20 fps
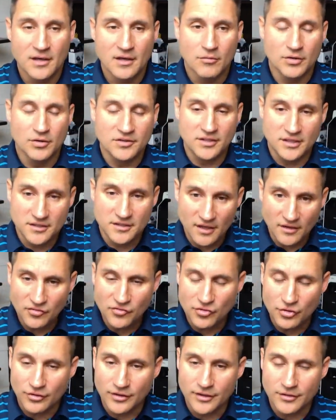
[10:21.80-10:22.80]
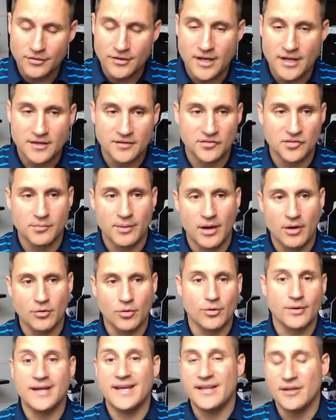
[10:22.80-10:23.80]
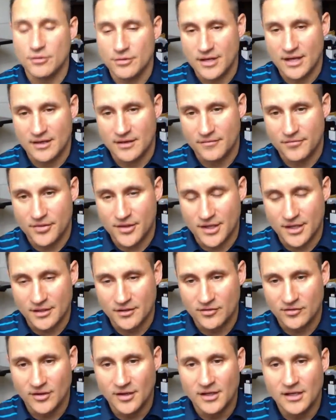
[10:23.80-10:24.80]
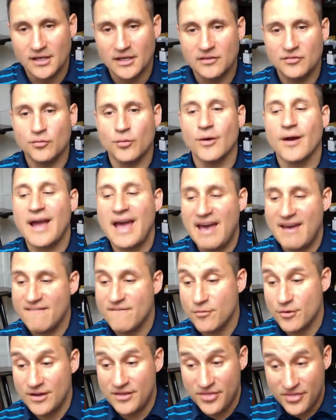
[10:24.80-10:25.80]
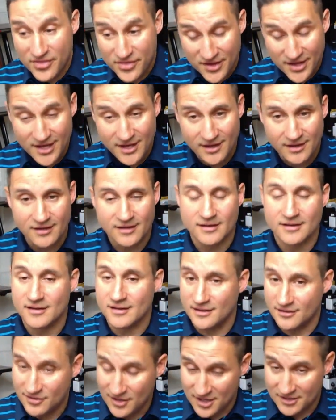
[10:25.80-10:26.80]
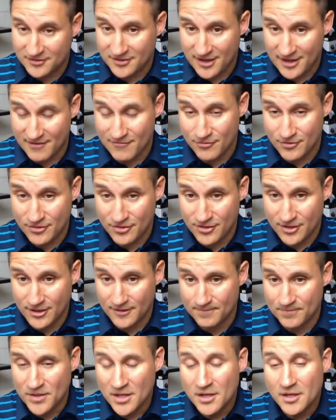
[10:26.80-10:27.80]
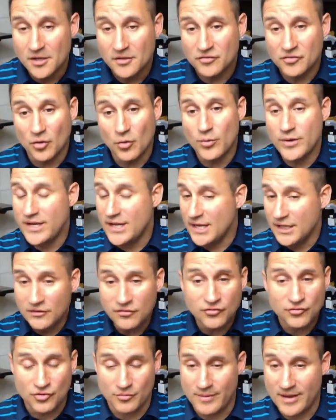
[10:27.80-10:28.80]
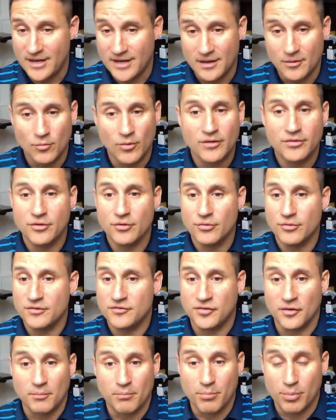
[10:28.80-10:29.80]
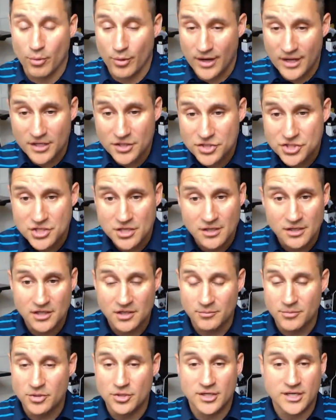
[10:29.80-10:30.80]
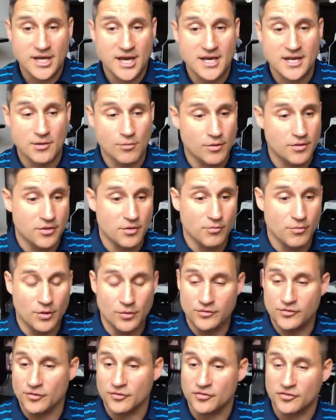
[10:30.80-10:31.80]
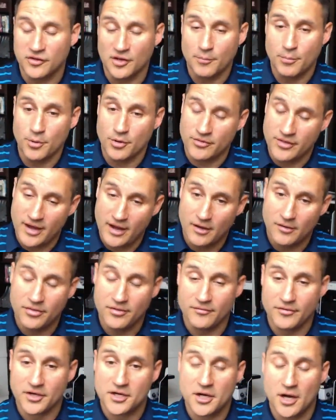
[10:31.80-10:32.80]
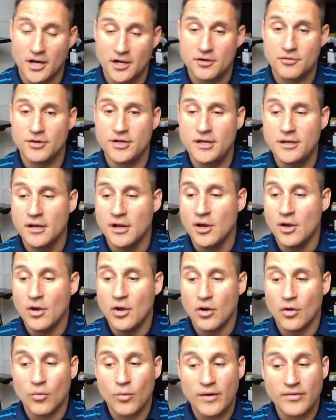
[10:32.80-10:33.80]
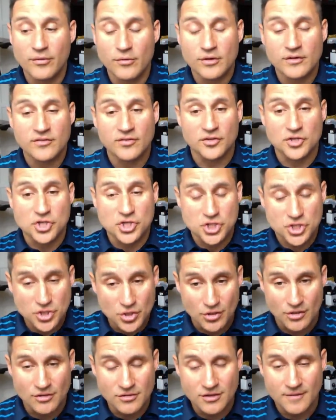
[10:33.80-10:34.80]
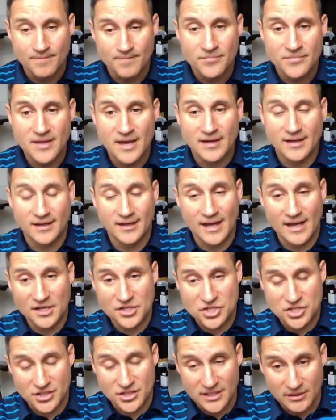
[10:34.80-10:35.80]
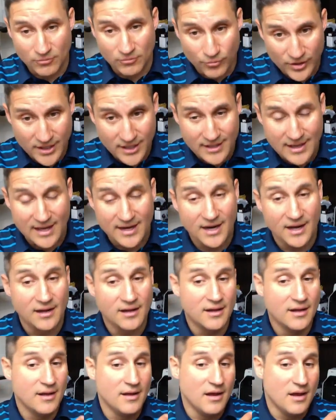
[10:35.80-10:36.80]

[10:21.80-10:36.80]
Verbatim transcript: what the industrial internet is about, or Internet of Things, is where everything can talk to everything. So we instrument it, whether it's a bridge communicating whether roads are slippery the health of a concrete, or whether it's a shirt that can actually read at a